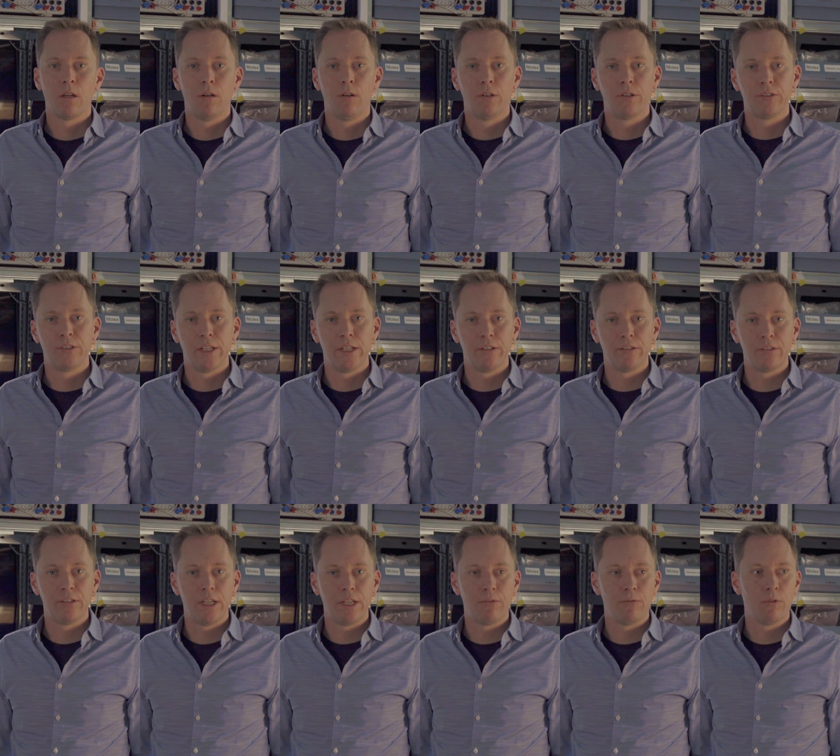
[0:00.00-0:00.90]
Our
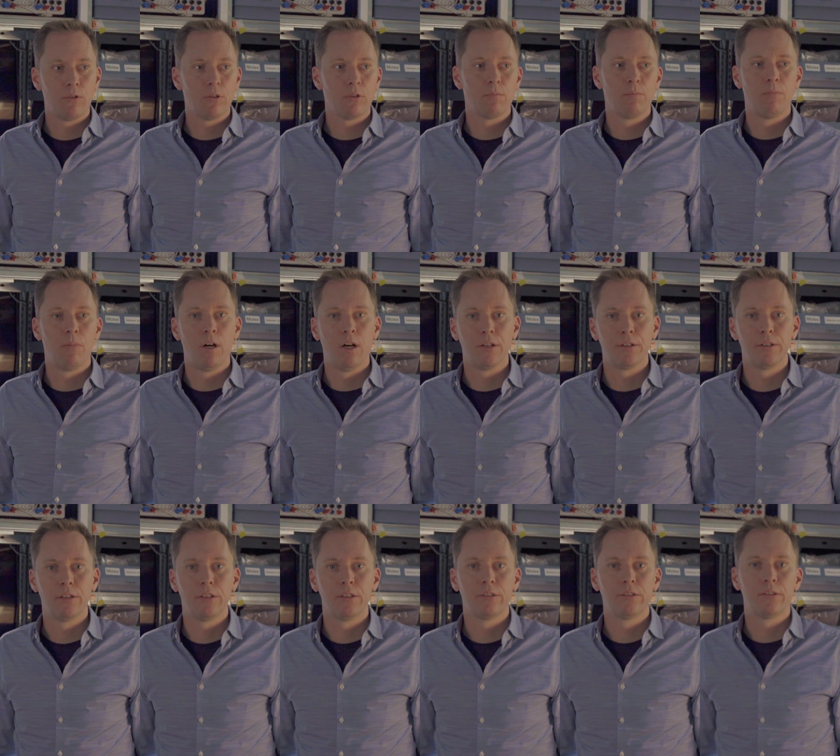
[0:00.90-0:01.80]
sales network,
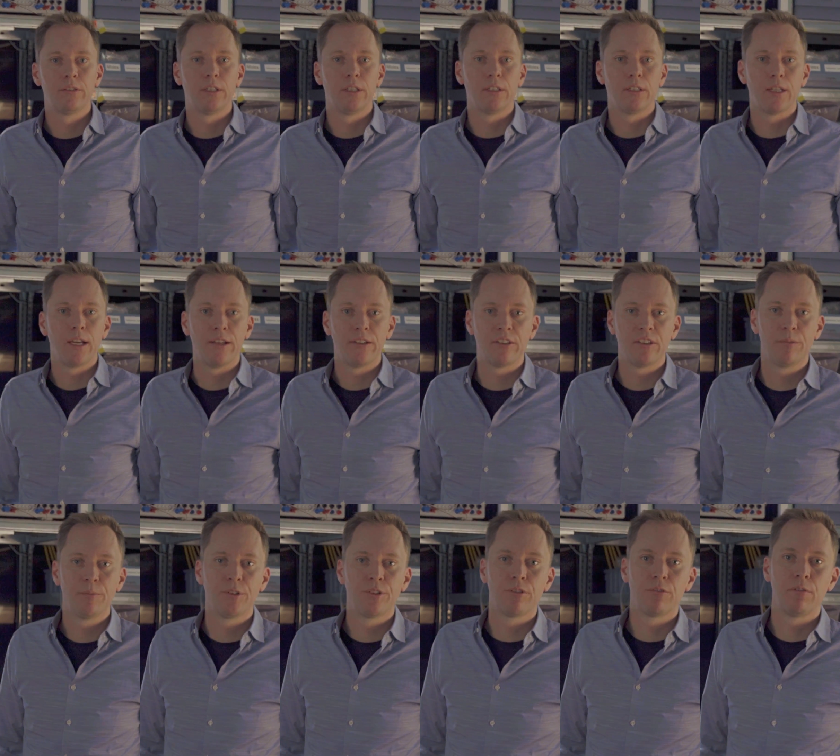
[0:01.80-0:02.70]
partners, and
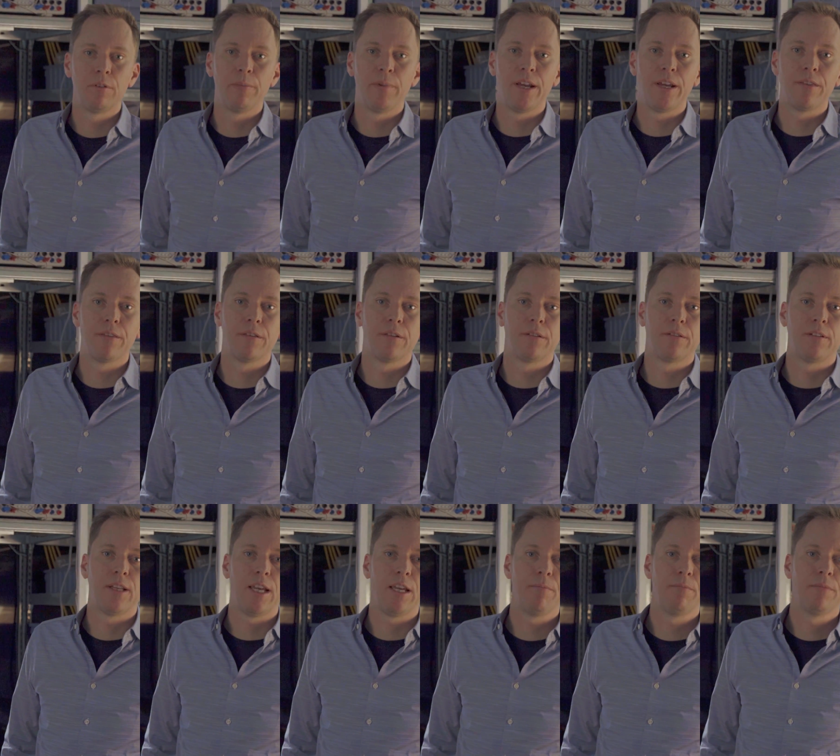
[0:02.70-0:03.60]
customers remain the
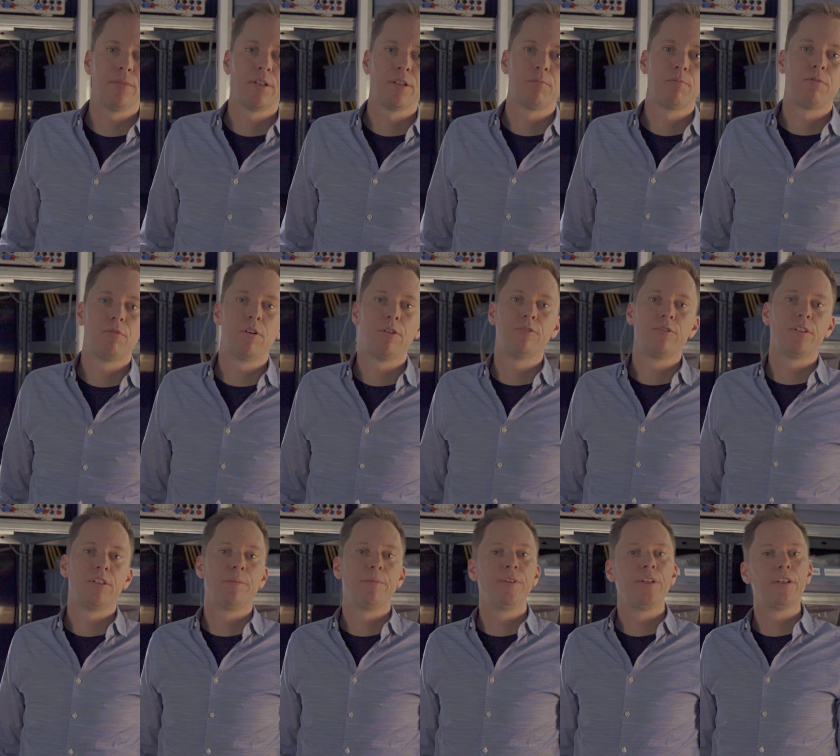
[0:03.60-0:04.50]
same and
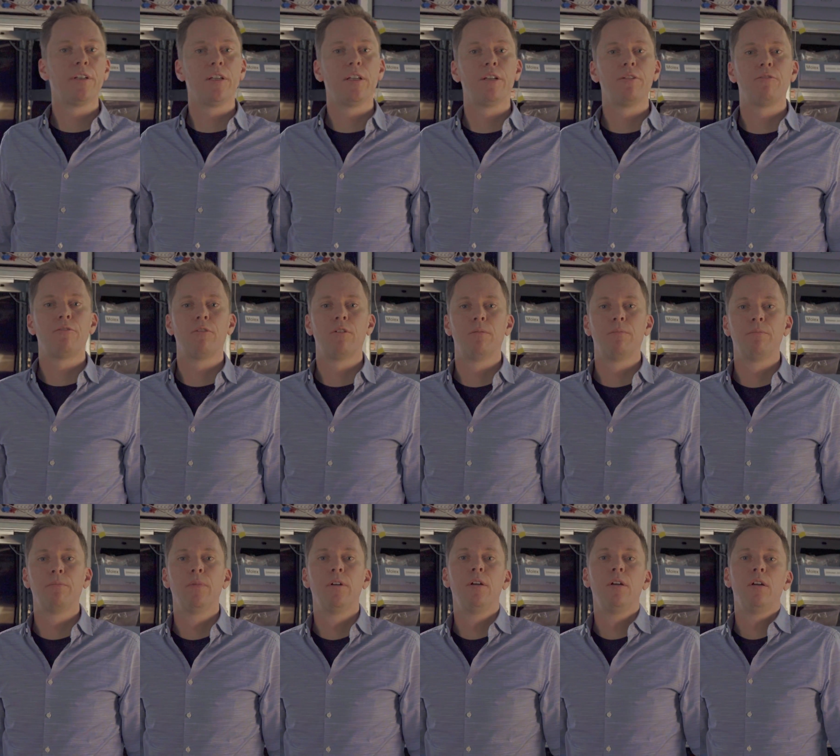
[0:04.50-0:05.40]
profit immediately
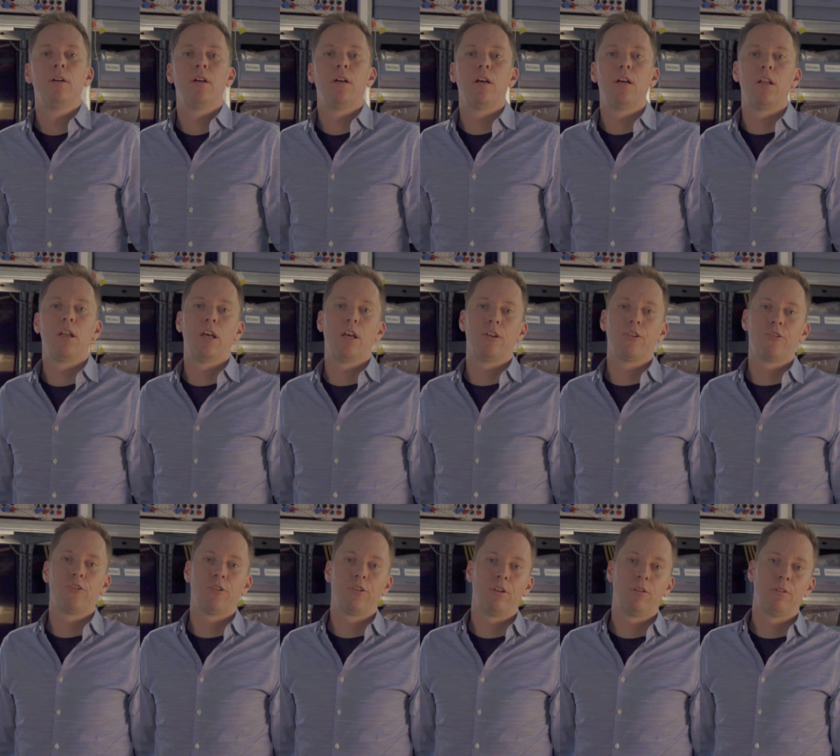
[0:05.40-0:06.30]
from a
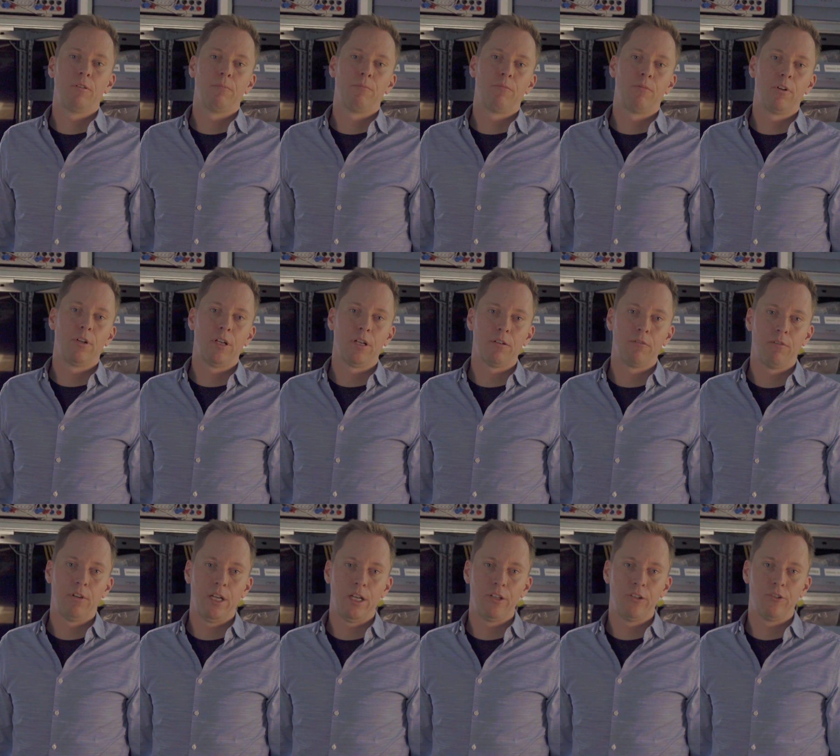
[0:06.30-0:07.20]
large product
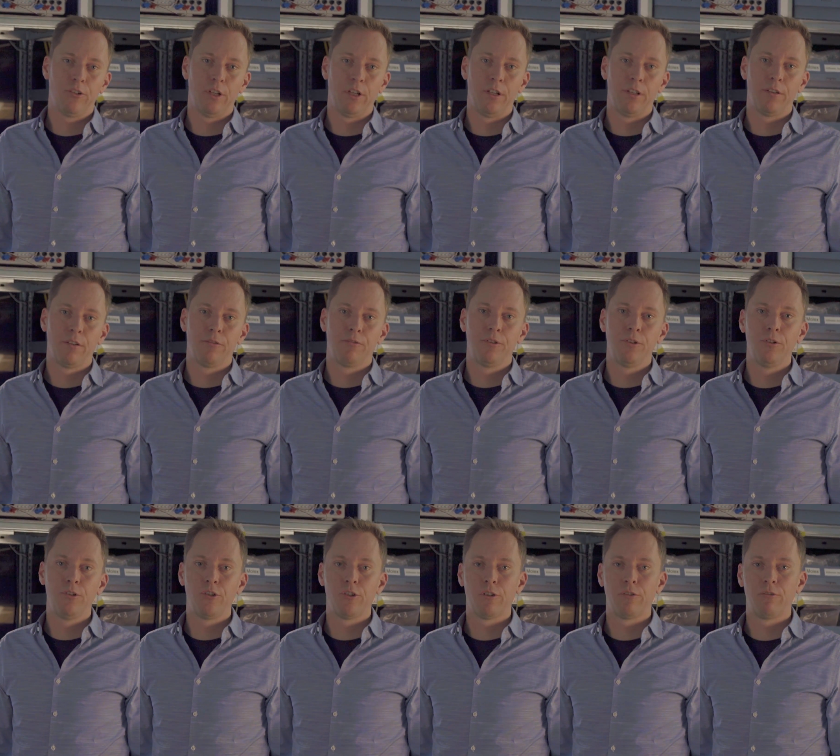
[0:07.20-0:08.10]
range and in the
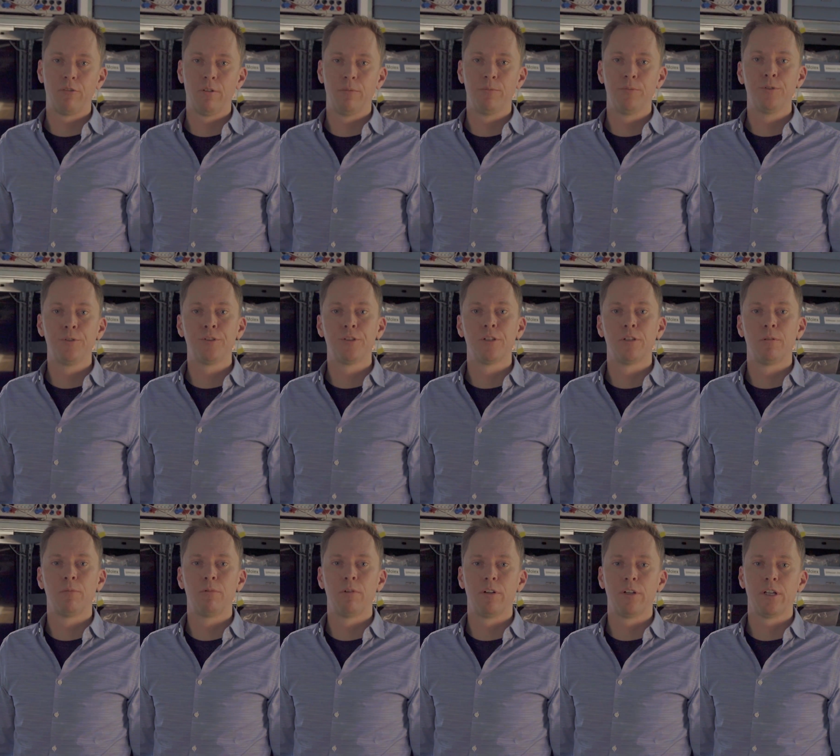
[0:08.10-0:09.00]
future from
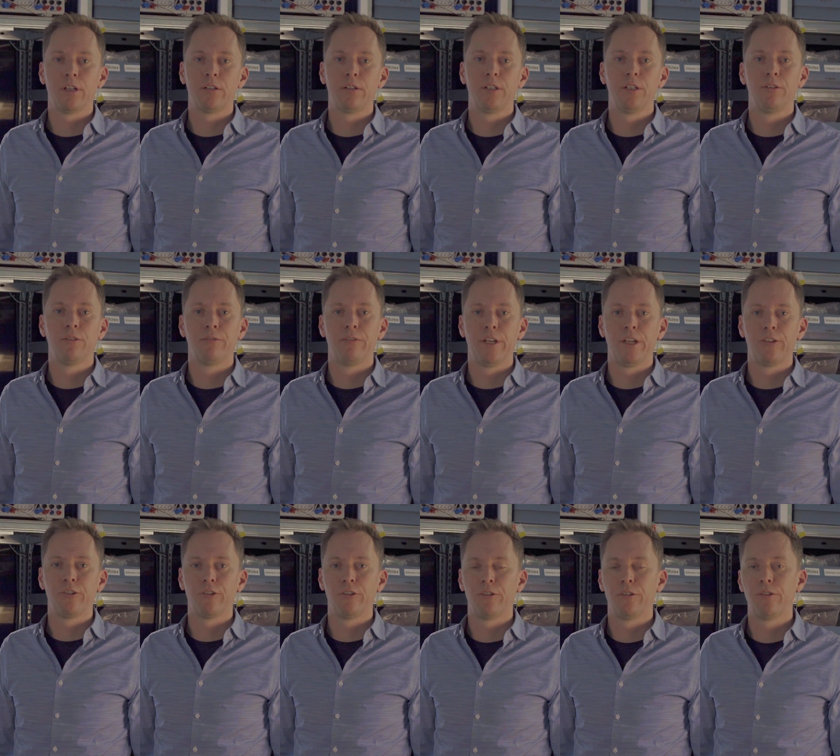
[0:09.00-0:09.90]
multiple product
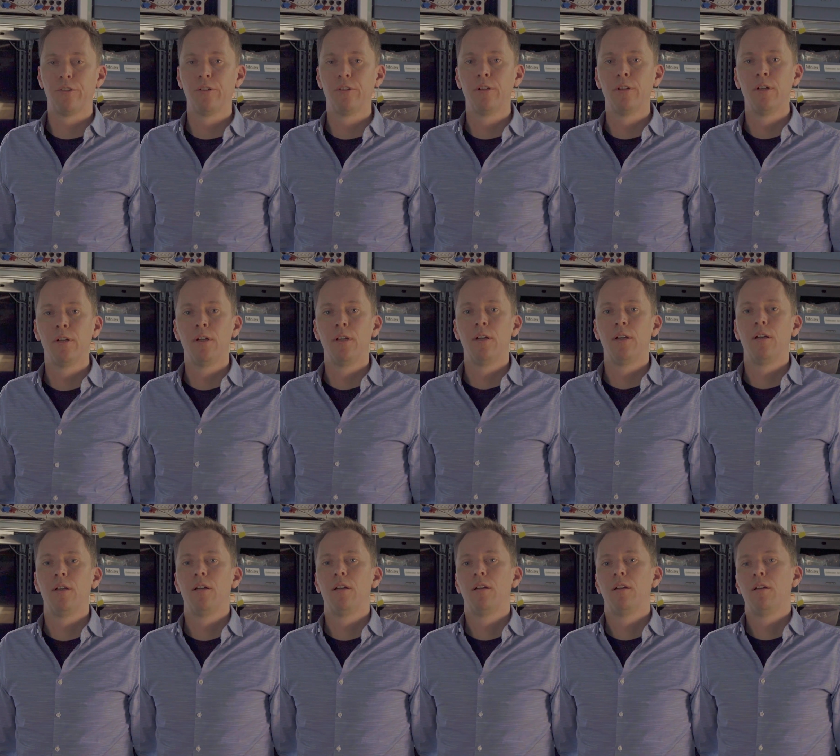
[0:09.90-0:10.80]
innovations.
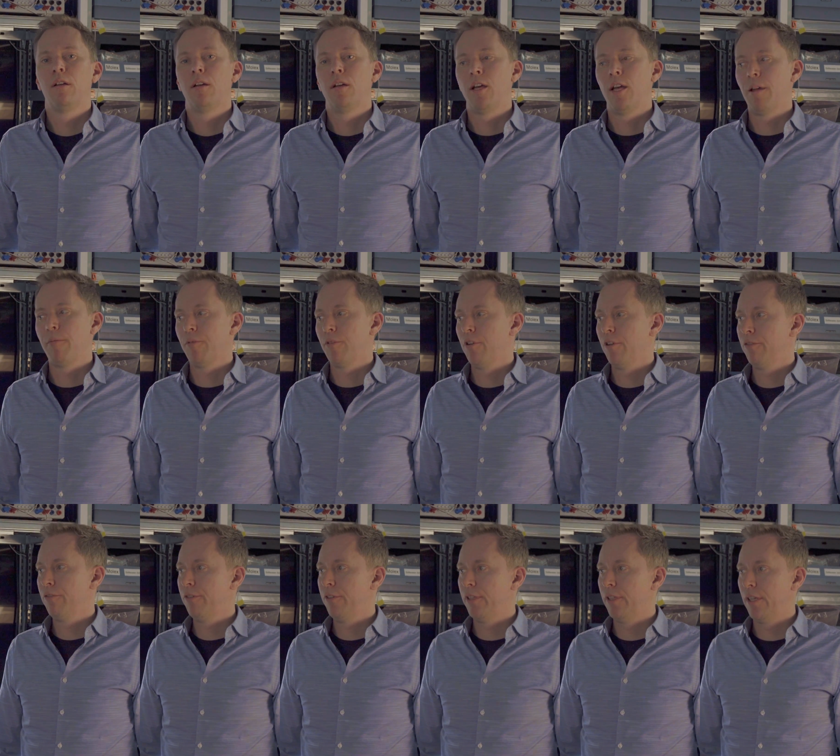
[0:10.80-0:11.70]
I'm
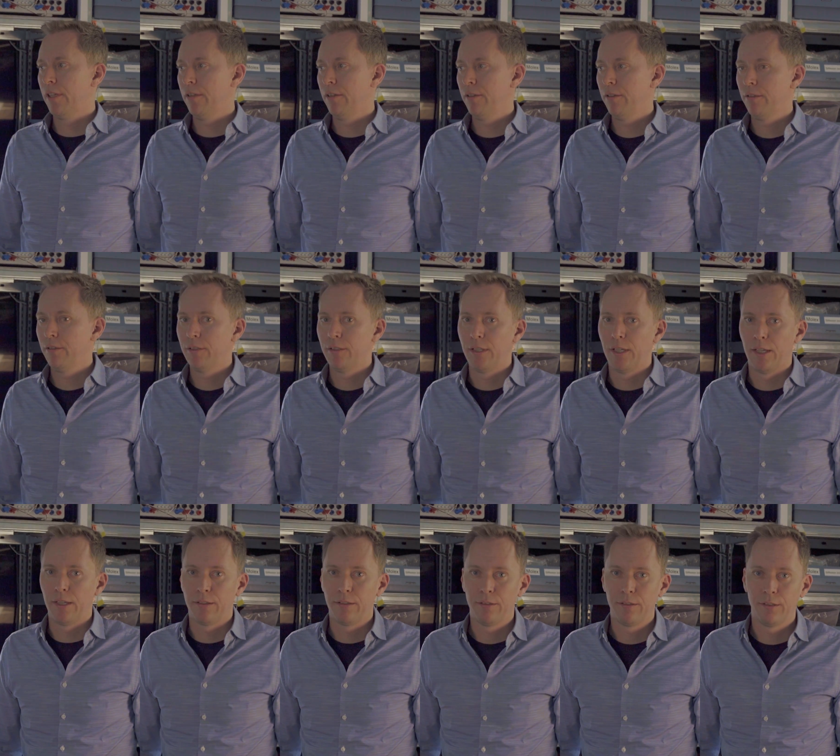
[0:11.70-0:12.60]
confident
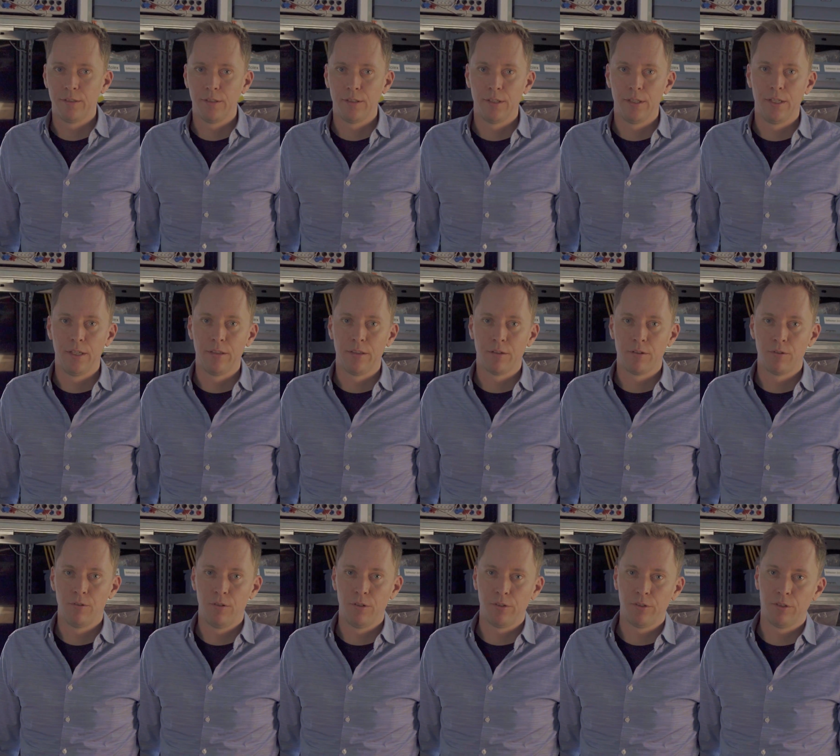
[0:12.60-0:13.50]
that in the
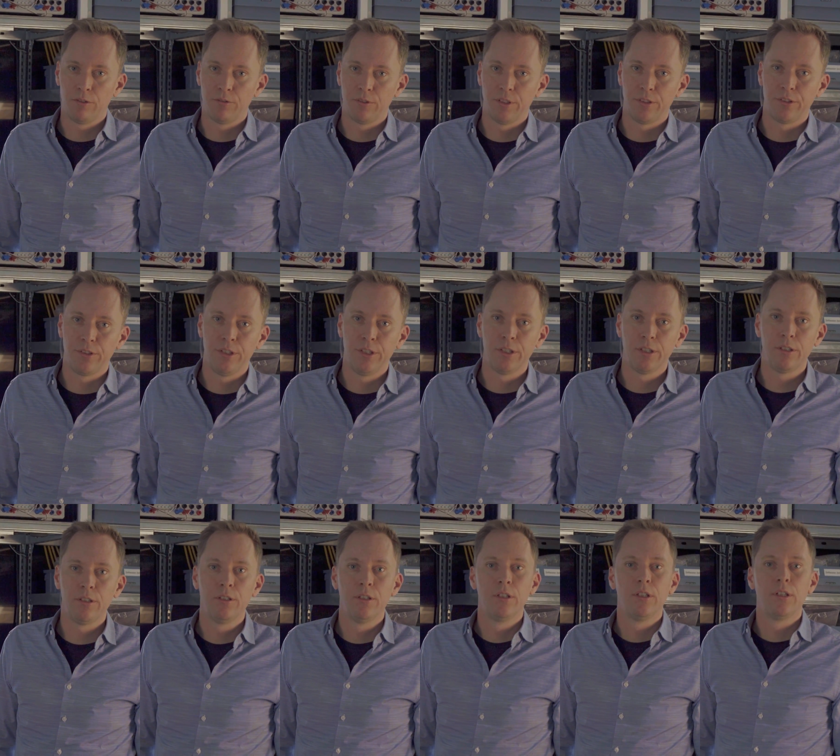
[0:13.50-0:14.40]
course of this year,